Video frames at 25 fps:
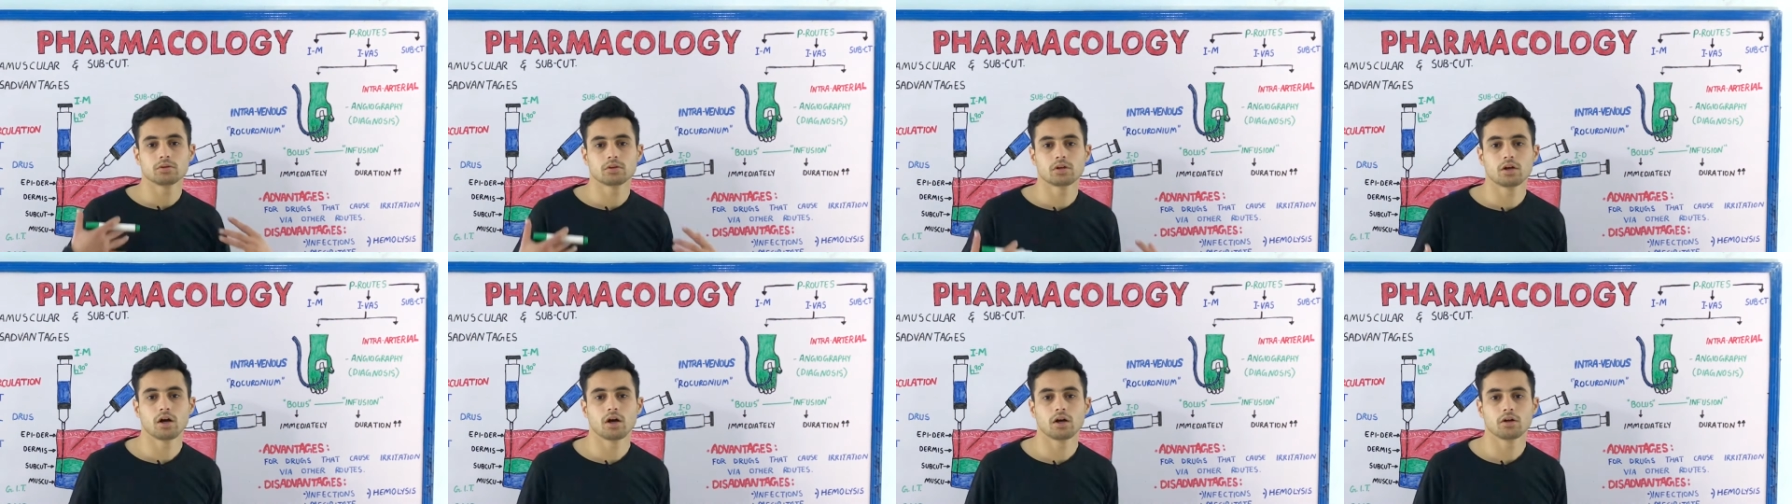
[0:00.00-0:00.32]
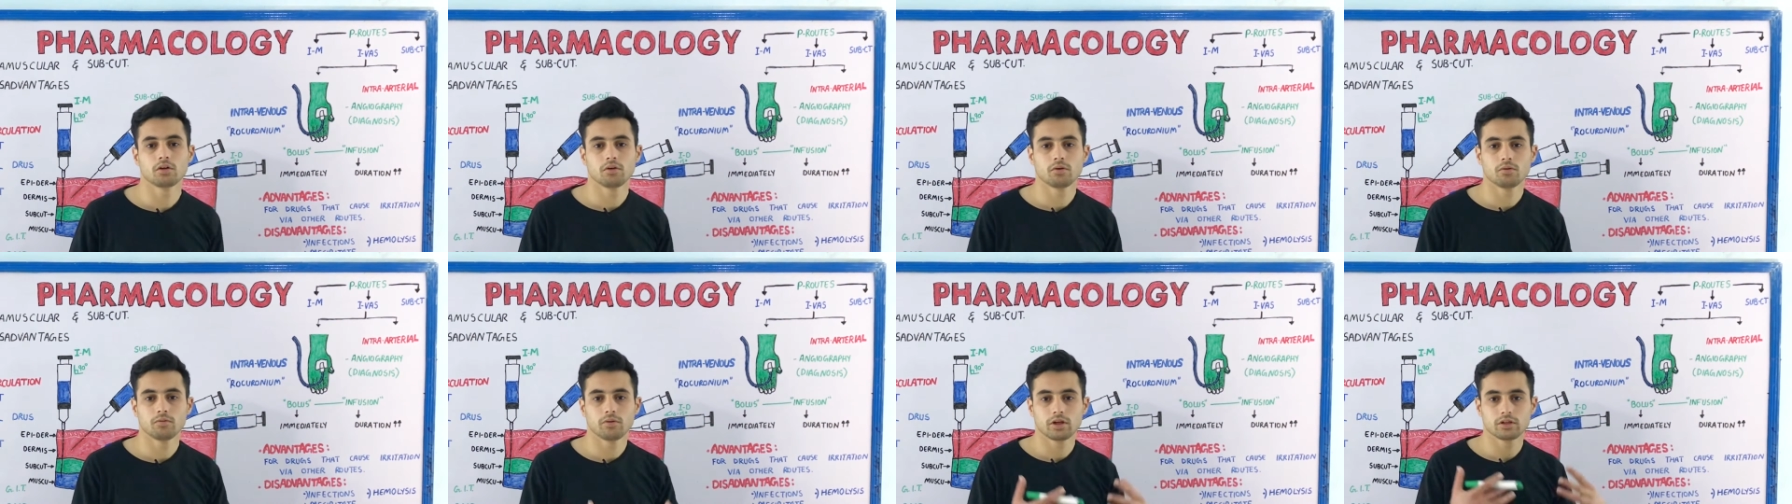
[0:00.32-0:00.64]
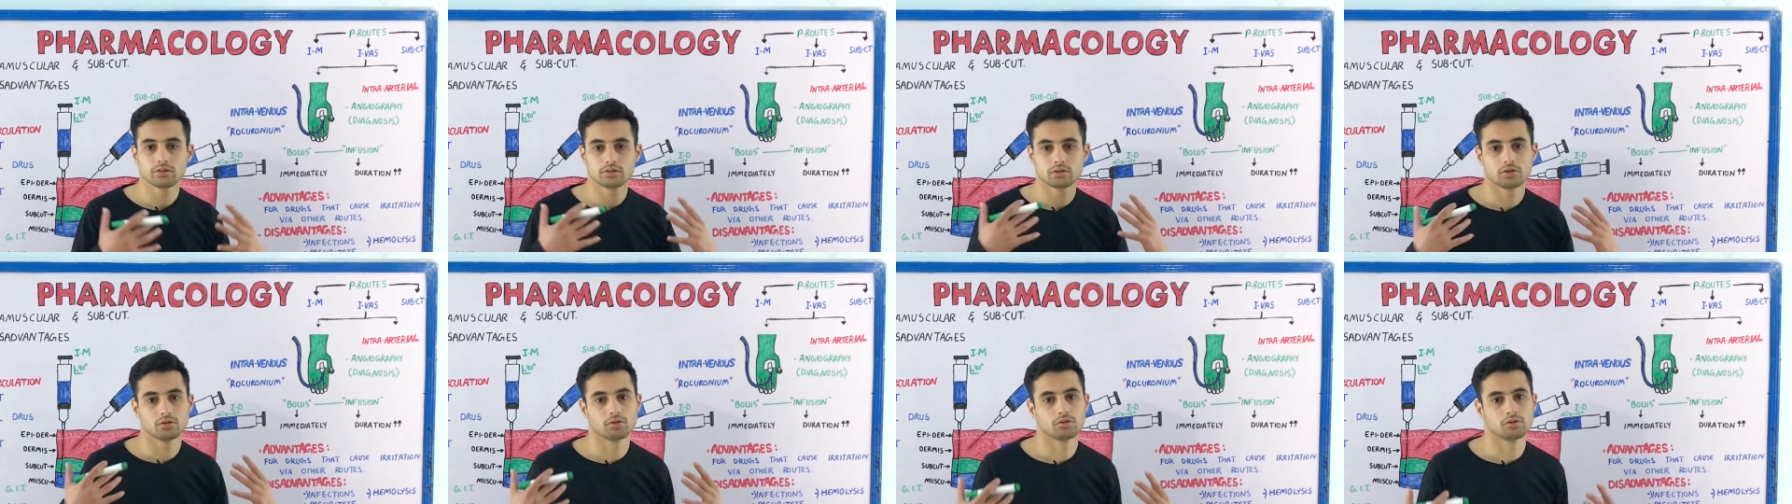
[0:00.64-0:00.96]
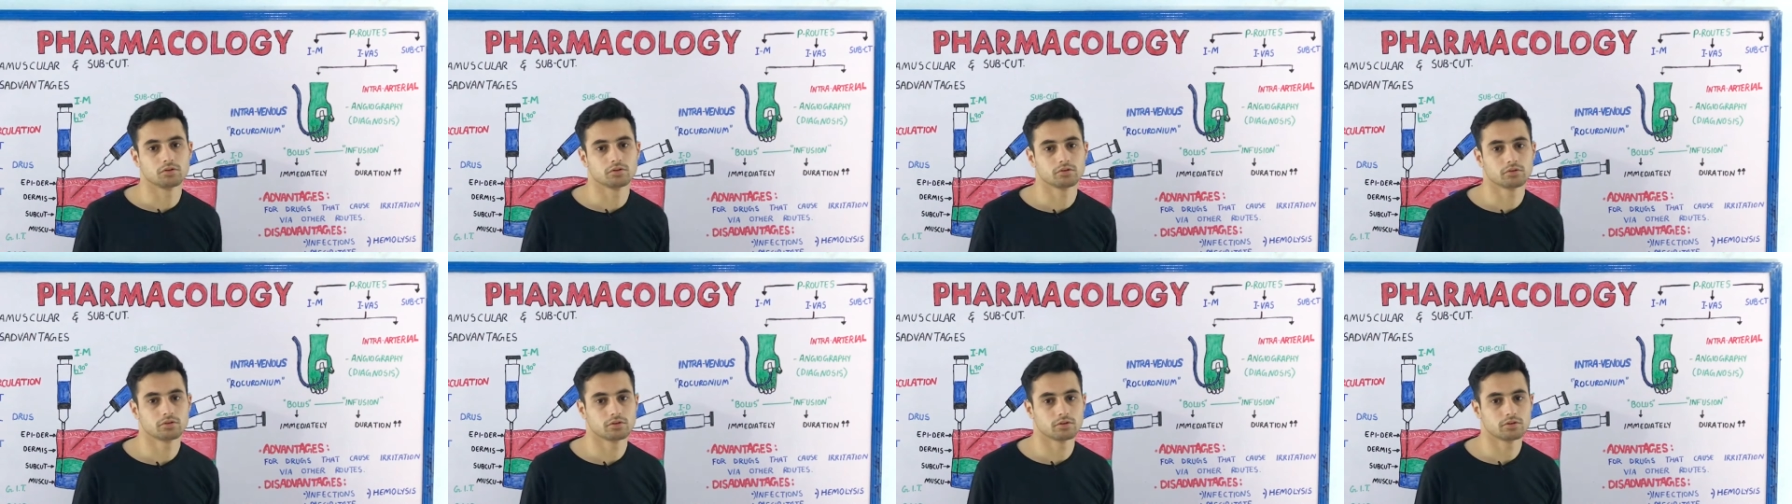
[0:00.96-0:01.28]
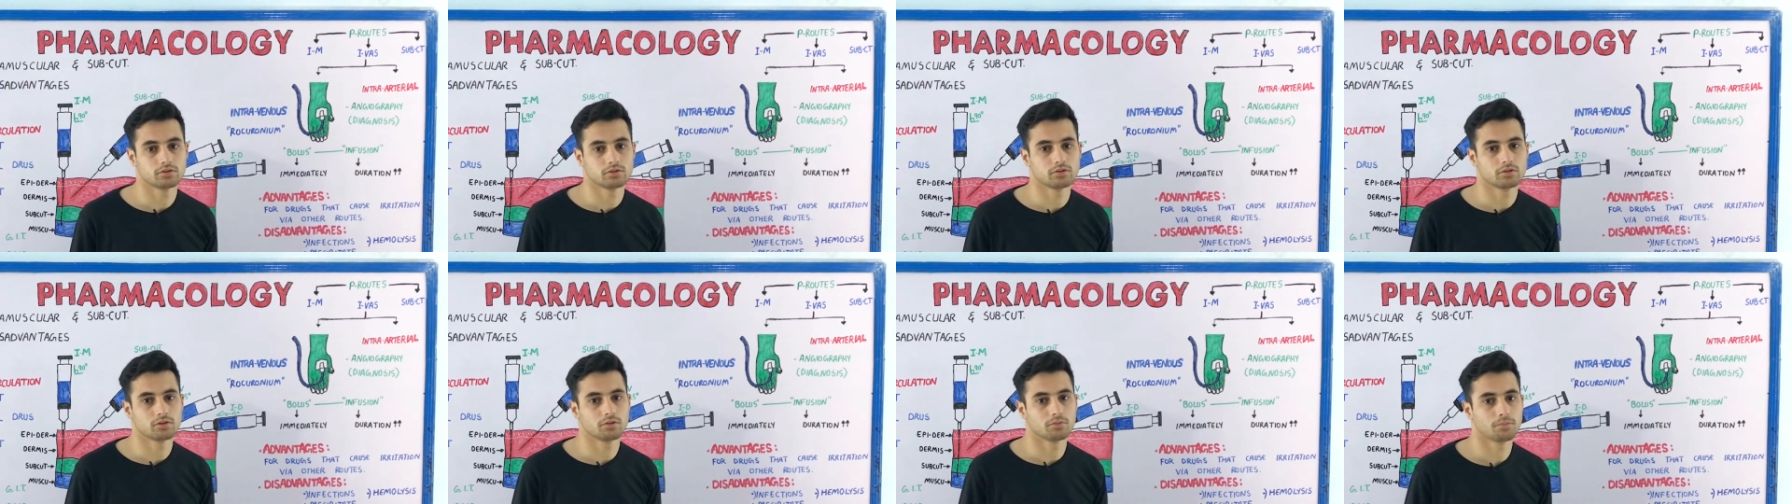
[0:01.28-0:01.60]
cardiovascular
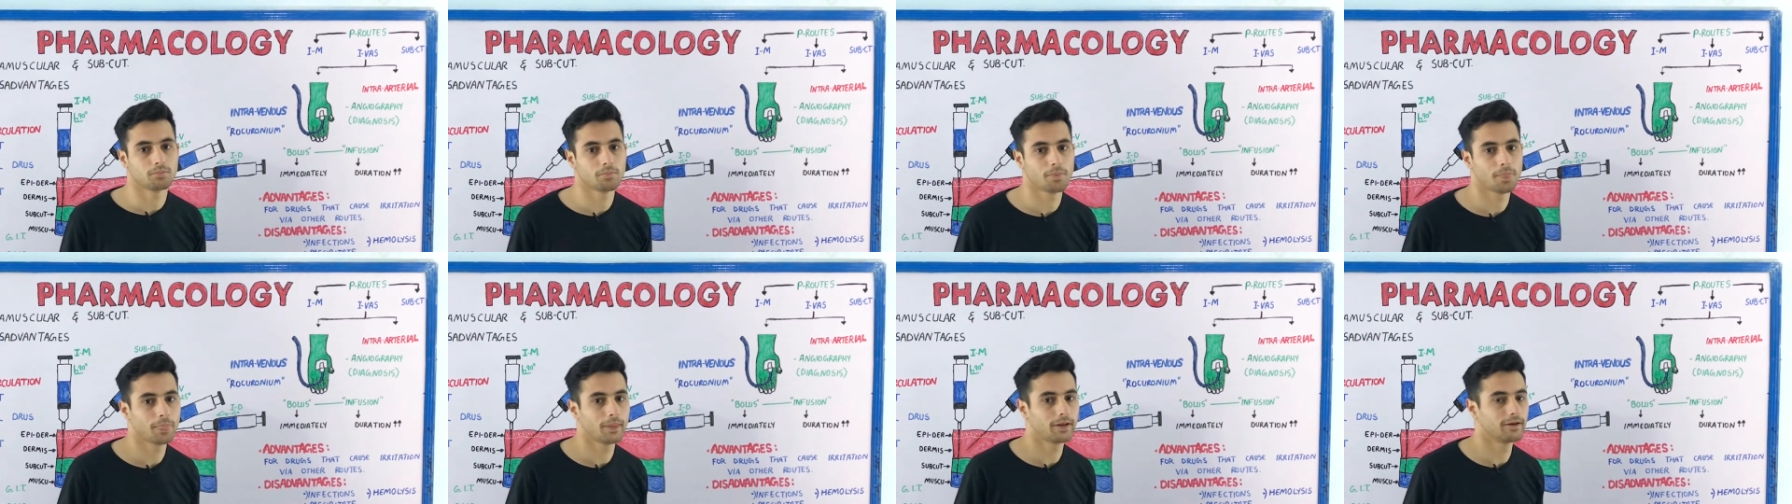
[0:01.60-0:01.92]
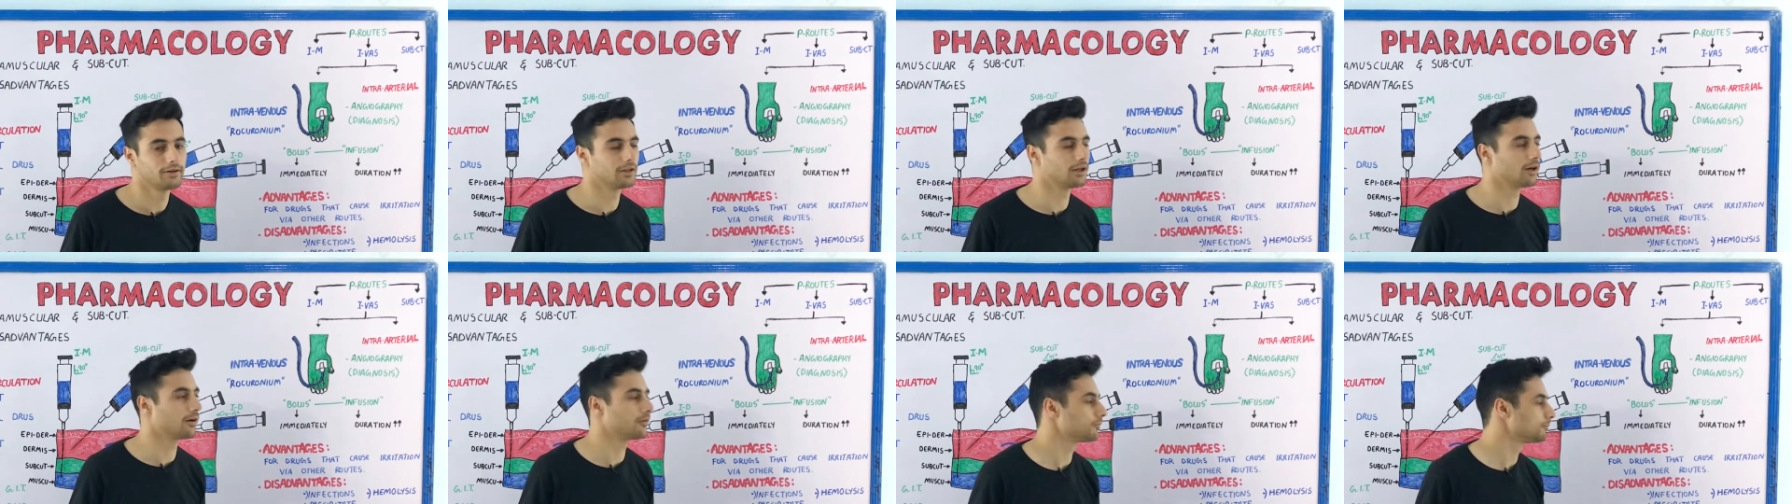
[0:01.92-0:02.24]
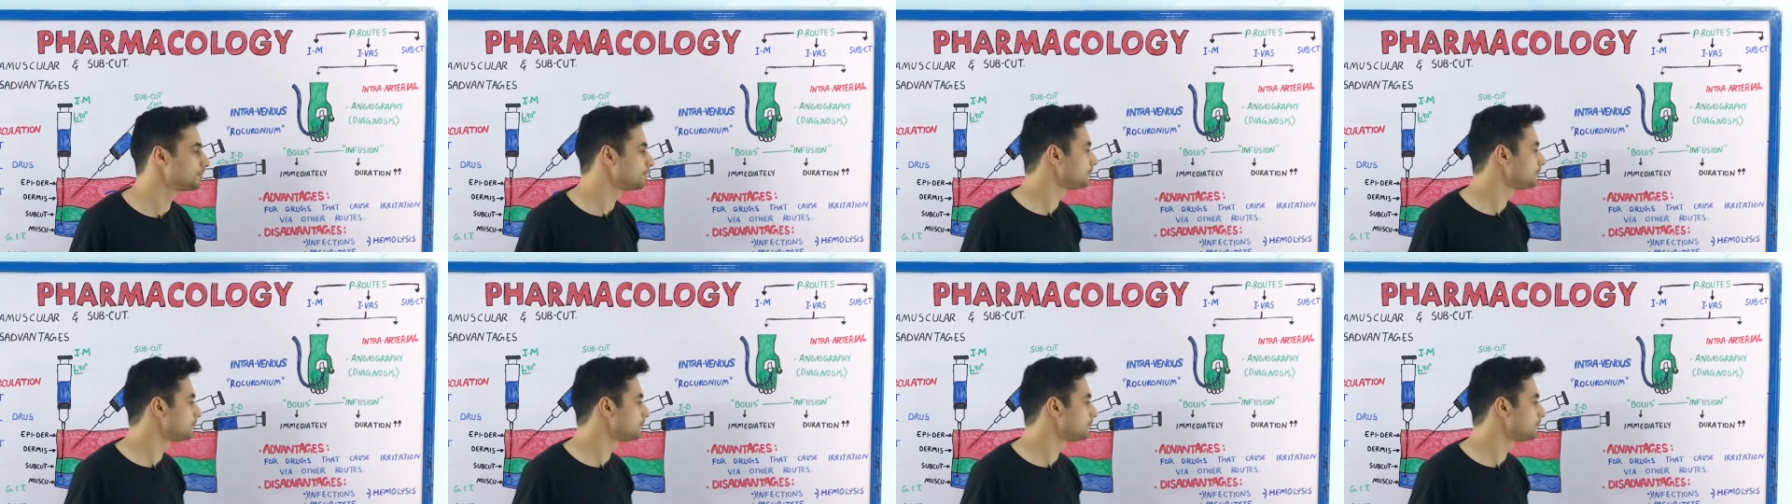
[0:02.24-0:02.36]
system. Now,